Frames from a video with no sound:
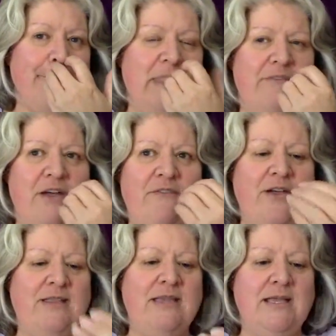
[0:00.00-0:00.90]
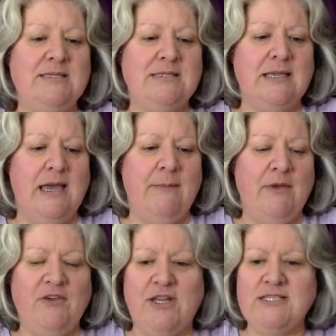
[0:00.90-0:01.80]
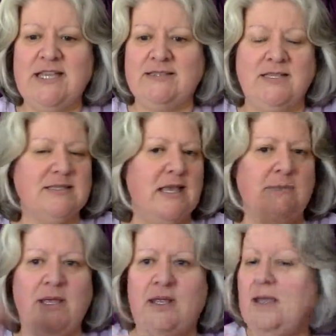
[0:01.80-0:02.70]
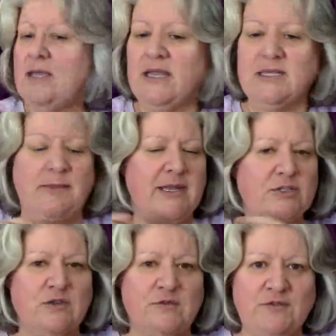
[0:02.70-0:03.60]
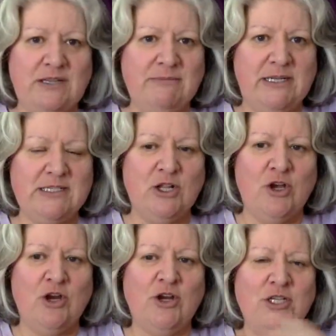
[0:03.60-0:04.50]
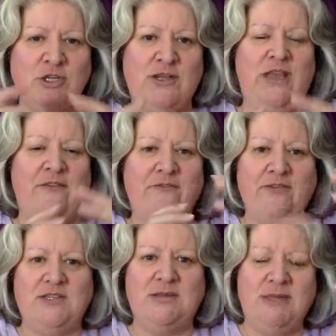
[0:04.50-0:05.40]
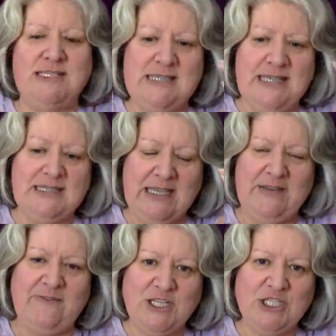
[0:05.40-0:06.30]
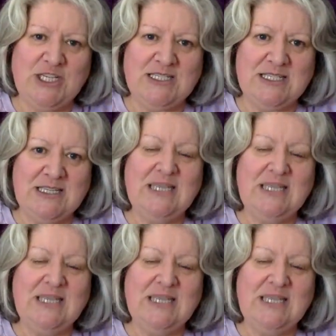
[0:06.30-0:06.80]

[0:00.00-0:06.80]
If I find that I've got a task that's going to be going to take me an extra 15 minutes longer and I don't have 15 minutes in that day to finish it,